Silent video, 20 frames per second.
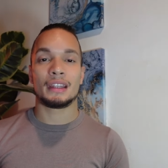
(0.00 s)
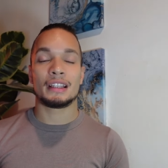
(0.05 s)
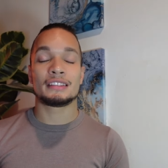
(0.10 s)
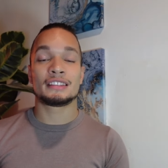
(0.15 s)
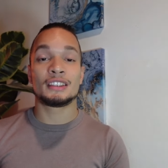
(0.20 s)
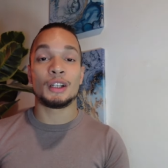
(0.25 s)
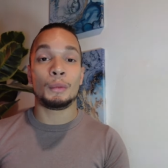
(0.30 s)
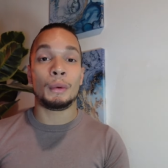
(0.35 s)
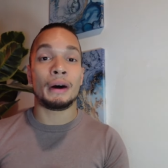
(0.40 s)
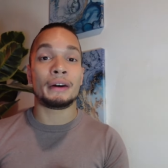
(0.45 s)

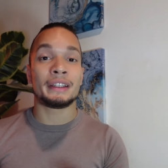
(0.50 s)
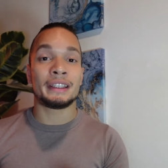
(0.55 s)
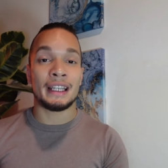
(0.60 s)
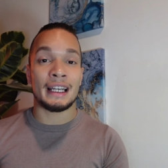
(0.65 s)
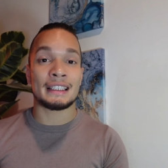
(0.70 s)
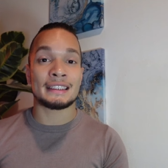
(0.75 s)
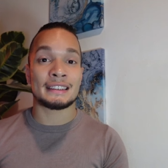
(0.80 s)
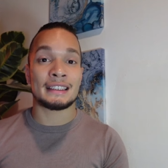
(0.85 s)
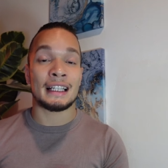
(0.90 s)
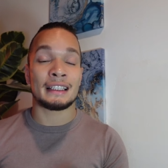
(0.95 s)
So while
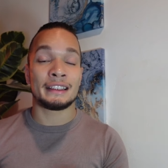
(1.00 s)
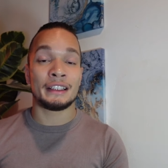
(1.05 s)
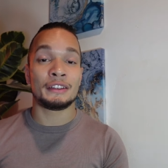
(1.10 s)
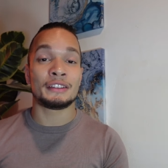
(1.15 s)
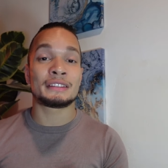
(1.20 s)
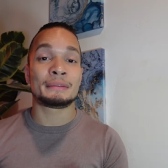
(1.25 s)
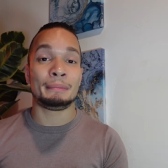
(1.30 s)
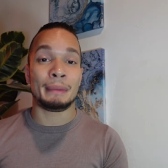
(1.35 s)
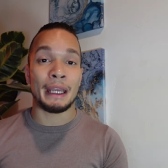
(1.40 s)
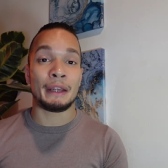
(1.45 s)
yes,
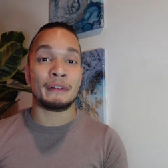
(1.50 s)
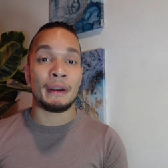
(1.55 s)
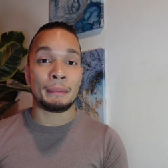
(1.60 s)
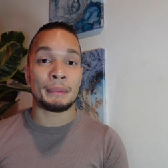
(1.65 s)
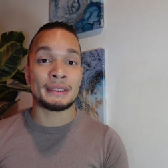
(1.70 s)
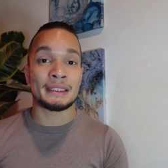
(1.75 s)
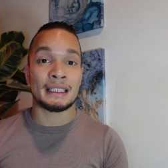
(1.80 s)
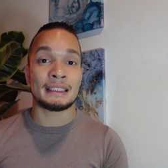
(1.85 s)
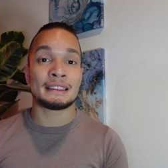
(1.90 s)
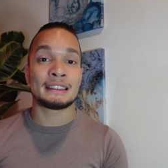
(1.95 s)
Latinos may
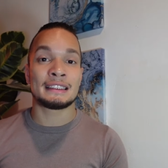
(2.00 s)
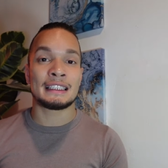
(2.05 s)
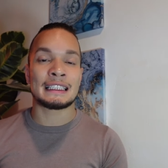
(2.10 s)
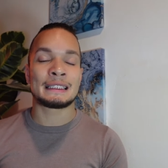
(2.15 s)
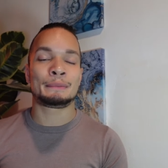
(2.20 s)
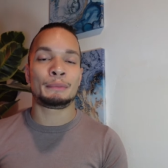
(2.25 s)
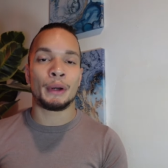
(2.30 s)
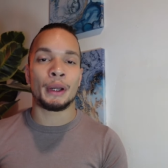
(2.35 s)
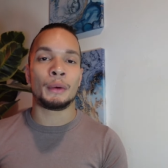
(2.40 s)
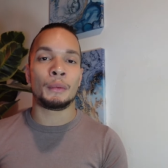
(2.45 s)
represent
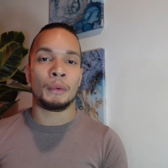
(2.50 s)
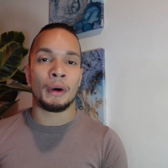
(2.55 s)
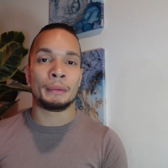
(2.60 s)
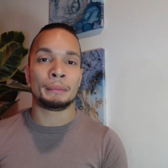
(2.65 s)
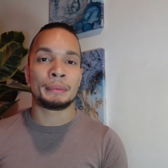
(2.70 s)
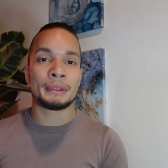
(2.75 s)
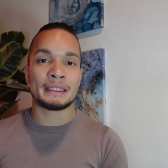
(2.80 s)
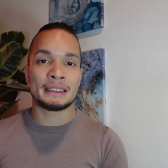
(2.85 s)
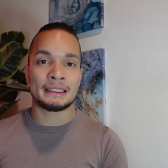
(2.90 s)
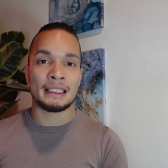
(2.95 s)

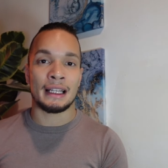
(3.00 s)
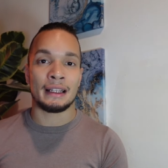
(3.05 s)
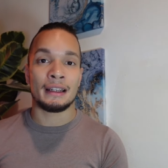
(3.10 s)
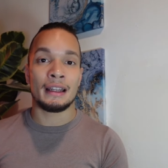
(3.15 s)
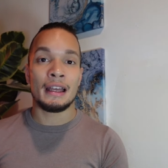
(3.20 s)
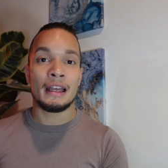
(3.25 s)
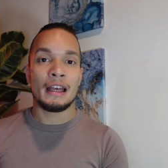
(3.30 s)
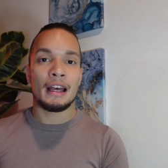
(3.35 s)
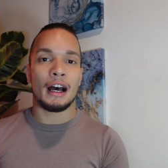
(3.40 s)
6.1%